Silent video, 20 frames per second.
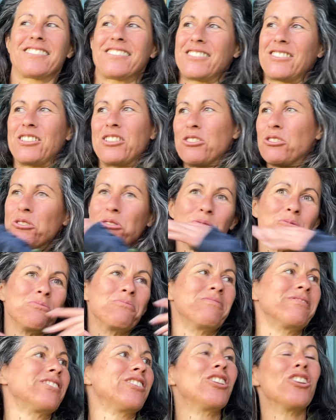do
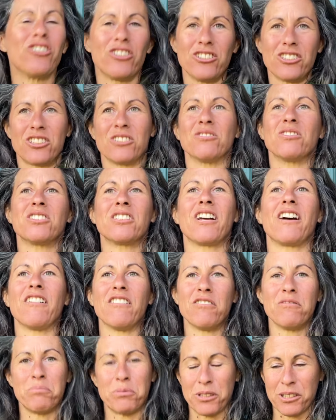lots of
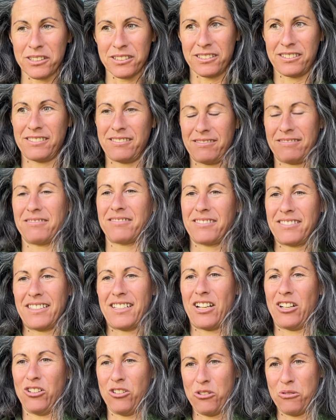stuff, but
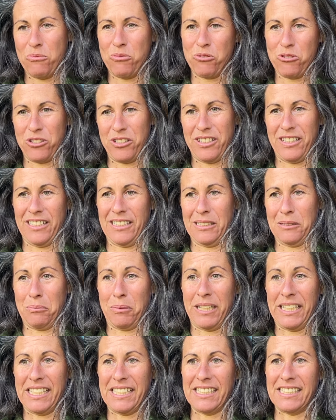a lot more than this,
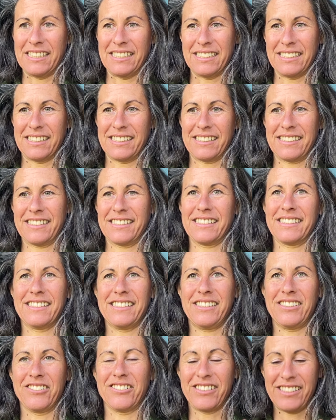please.
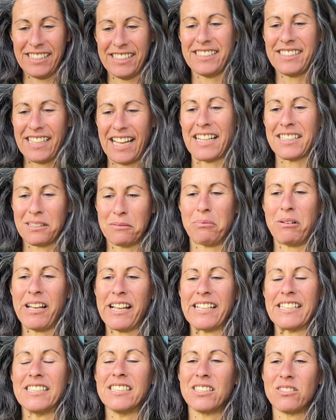You know, this has a
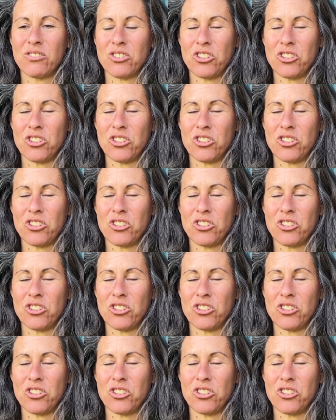place for